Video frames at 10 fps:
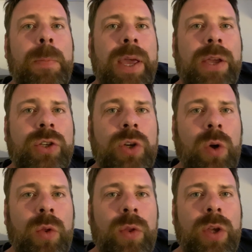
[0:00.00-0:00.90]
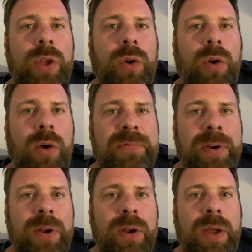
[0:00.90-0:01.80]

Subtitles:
make sure that your offer